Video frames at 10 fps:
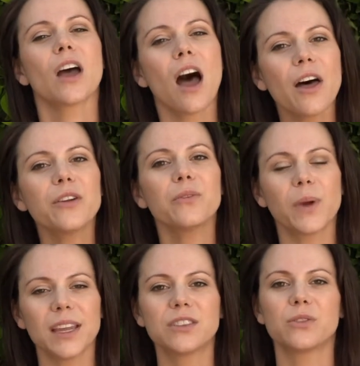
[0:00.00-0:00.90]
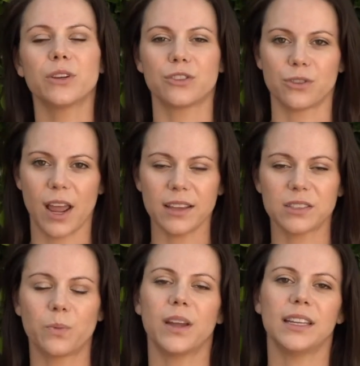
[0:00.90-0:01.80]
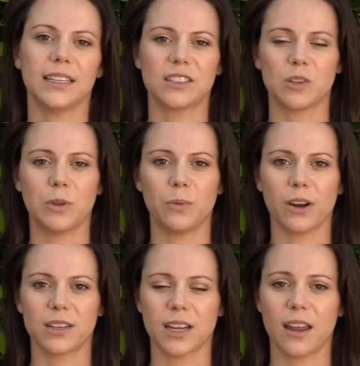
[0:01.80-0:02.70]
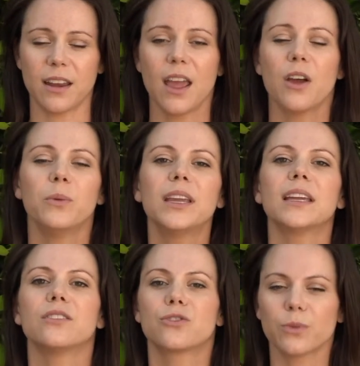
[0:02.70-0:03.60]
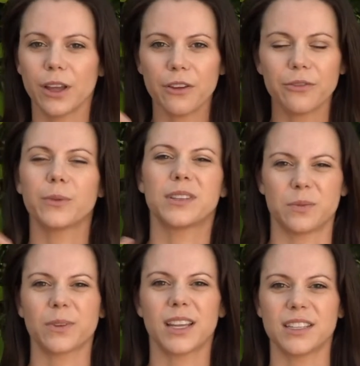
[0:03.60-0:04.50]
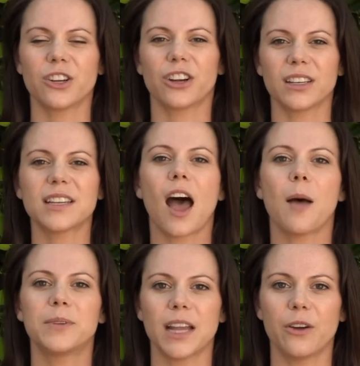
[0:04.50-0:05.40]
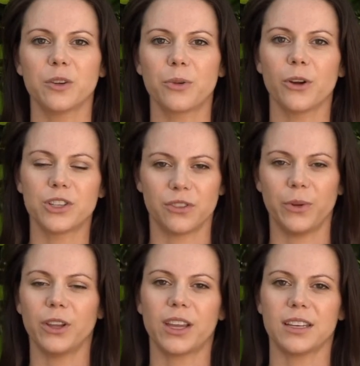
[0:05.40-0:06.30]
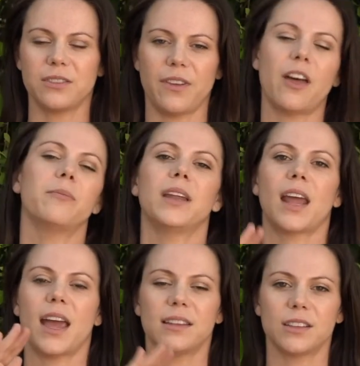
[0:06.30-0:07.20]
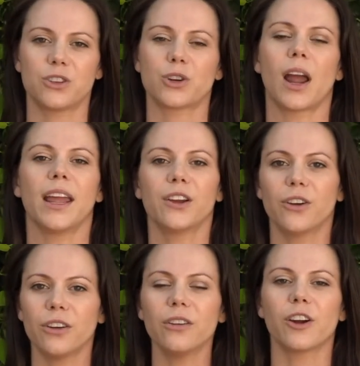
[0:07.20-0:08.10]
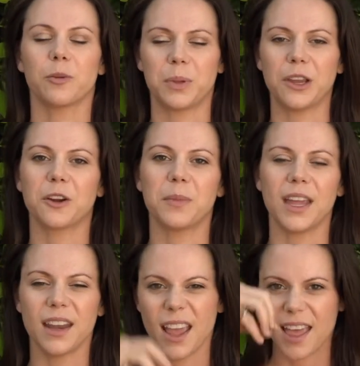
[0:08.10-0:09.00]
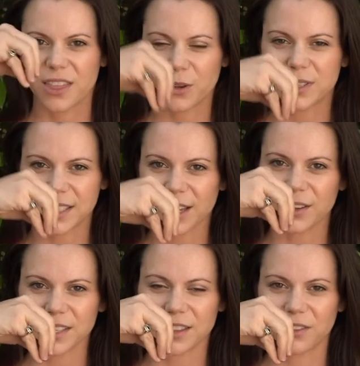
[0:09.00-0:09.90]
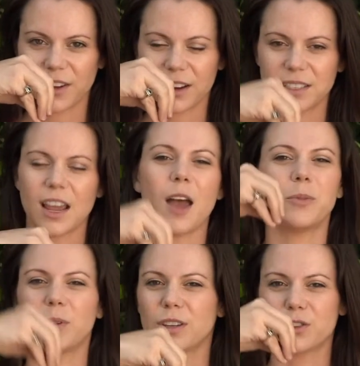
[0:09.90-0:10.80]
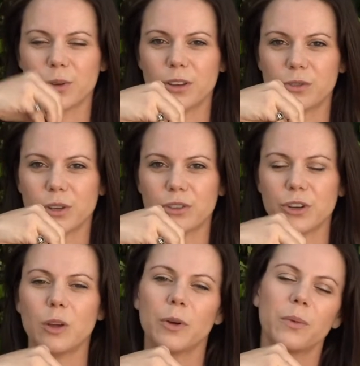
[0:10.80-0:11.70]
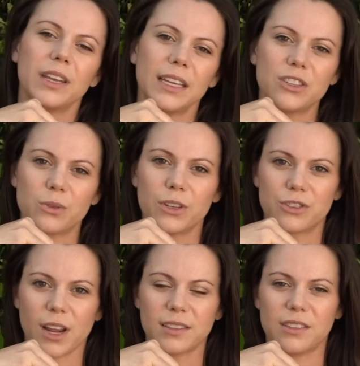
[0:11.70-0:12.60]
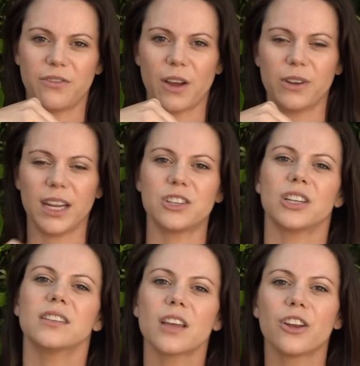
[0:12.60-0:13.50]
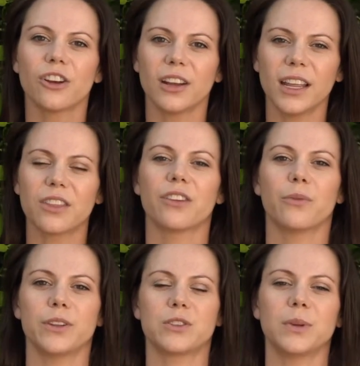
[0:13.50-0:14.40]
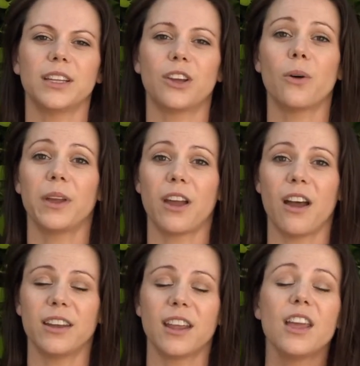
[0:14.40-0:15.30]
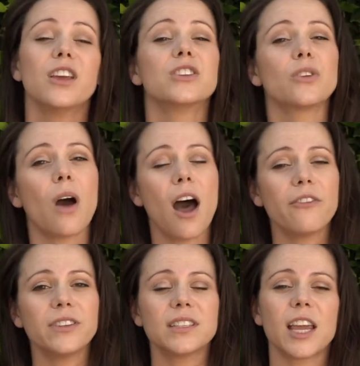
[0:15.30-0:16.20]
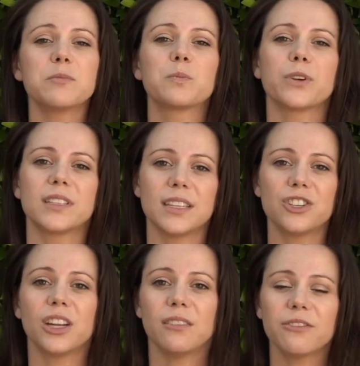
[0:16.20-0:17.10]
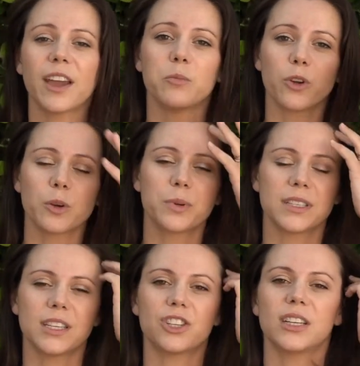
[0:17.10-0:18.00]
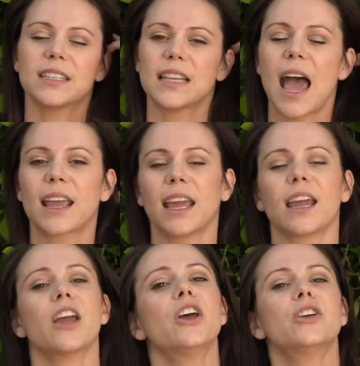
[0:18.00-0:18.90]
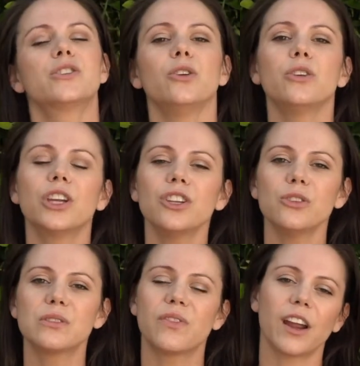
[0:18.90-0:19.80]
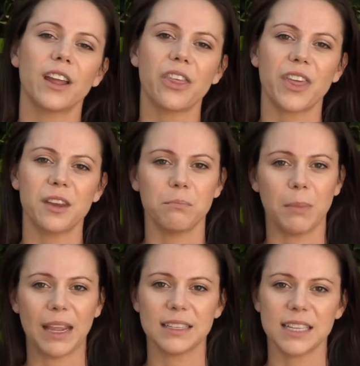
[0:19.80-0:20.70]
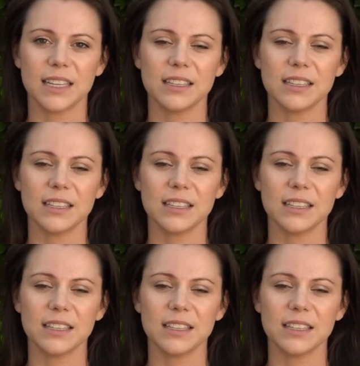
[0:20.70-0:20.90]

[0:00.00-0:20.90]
other ways to address what needs to be worked on. We can drill what's considered a top-down approach if we look at development as a triangle or a pyramid. Those skills at the very top, you can drill, but we need to address the foundations underneath of what's really going on. So oftentimes fine motor precision is lacking. So you can use very thin mazes.